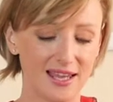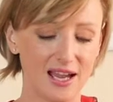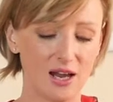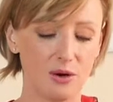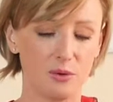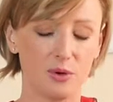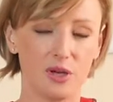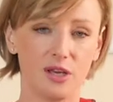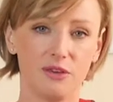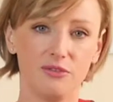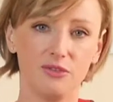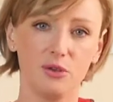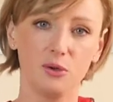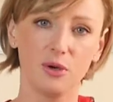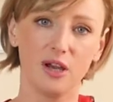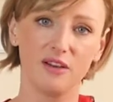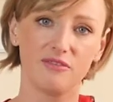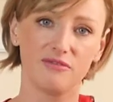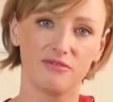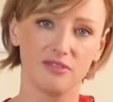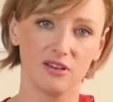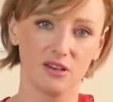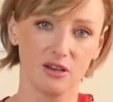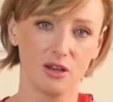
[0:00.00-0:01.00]
now if you
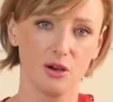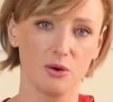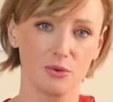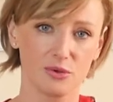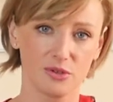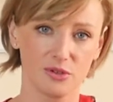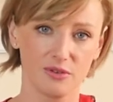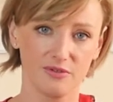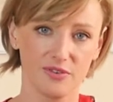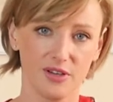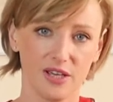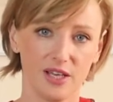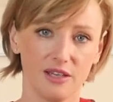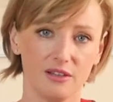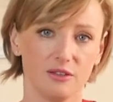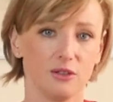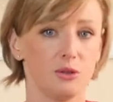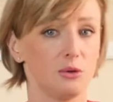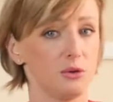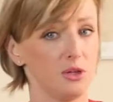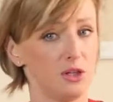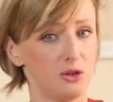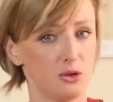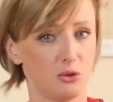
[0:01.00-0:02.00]
have loads of it,
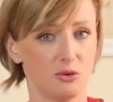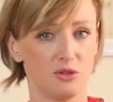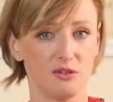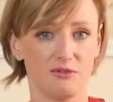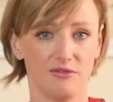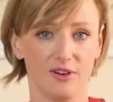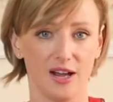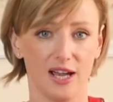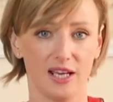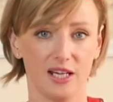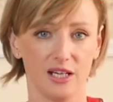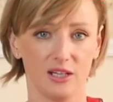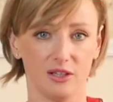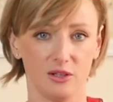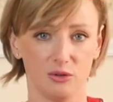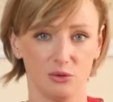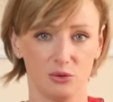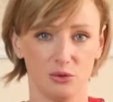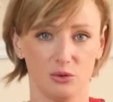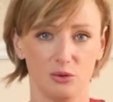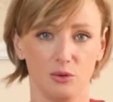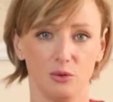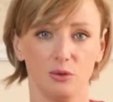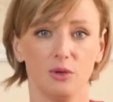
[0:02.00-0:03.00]
you need to divide it in
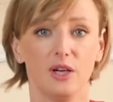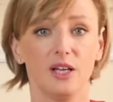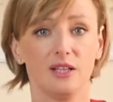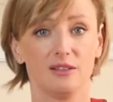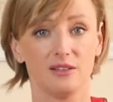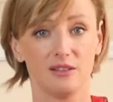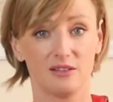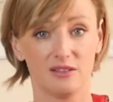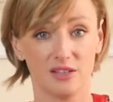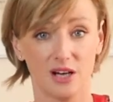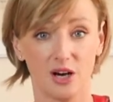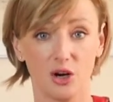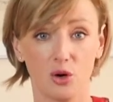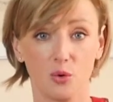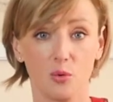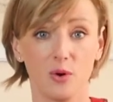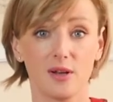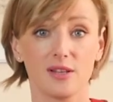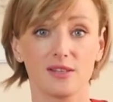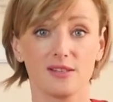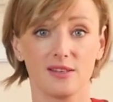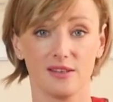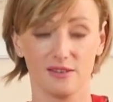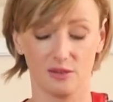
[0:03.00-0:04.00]
two, the dark
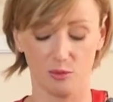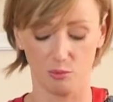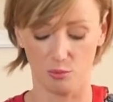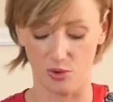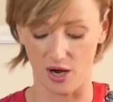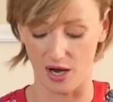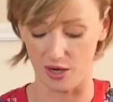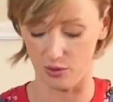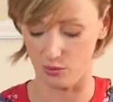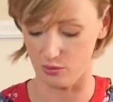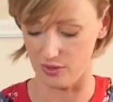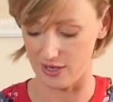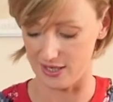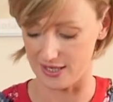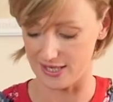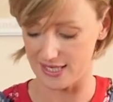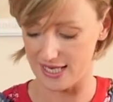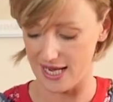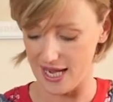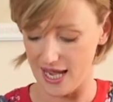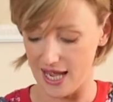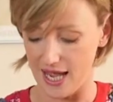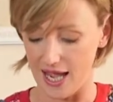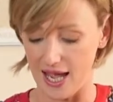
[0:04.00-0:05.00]
ones and the bright ones.